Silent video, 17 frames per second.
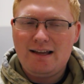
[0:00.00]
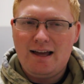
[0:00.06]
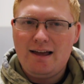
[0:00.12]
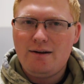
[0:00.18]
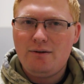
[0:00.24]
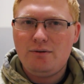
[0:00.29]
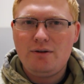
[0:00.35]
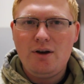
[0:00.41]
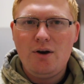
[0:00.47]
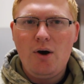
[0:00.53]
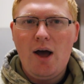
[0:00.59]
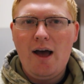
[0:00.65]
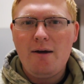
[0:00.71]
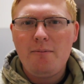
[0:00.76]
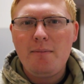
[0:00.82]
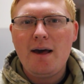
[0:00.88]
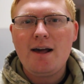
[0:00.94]
I don't know
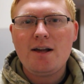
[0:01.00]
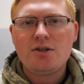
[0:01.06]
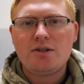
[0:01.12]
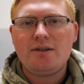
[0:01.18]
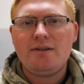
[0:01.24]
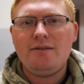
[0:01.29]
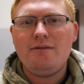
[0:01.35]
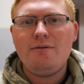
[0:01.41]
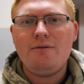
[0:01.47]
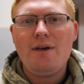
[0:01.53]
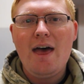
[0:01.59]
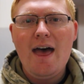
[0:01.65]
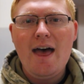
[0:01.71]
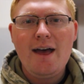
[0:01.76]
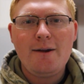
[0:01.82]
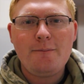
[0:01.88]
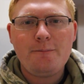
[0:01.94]
how I managed to do
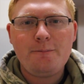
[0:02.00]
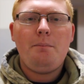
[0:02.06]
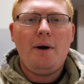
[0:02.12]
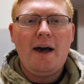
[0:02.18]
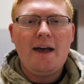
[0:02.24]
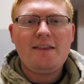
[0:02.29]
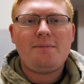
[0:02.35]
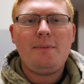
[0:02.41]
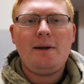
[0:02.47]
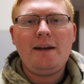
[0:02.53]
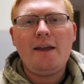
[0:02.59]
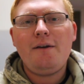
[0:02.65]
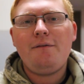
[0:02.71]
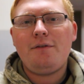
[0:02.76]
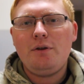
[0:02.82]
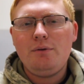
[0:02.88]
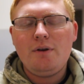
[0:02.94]
that. But as many
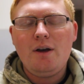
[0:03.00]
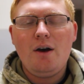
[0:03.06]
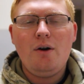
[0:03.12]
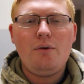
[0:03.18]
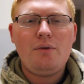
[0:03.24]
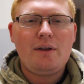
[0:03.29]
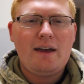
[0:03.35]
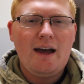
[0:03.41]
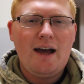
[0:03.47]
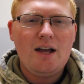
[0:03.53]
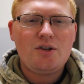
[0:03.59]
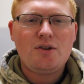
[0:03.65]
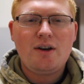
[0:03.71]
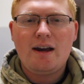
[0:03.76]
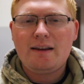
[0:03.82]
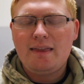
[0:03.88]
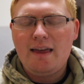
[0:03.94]
of you know, the
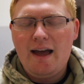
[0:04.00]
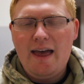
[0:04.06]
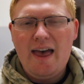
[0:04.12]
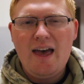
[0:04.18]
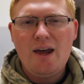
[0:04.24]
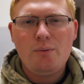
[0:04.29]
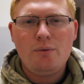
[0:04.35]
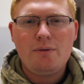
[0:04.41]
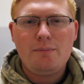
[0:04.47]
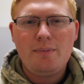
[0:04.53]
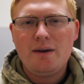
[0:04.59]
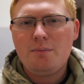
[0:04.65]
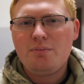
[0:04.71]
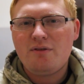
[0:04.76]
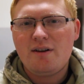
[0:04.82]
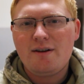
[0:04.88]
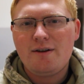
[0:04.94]
contract that I had with
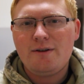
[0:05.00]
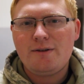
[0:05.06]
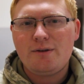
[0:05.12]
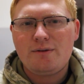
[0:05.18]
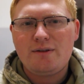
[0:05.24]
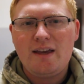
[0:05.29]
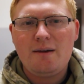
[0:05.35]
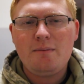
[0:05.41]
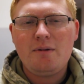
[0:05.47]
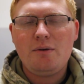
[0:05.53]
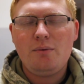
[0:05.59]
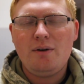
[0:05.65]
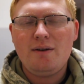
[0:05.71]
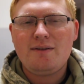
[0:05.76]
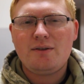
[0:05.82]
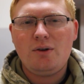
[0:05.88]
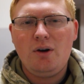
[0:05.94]
Bigbrudda Entertainment
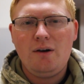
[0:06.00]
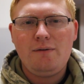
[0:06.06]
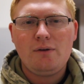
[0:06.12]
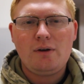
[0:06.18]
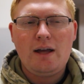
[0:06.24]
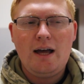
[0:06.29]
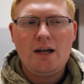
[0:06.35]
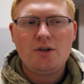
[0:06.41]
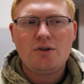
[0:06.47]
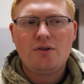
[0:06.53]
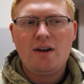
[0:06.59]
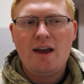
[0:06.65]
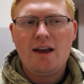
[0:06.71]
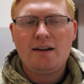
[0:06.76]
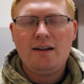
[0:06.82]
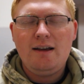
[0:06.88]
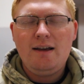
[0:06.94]
was an awful
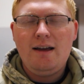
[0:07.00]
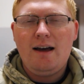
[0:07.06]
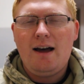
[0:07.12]
contract.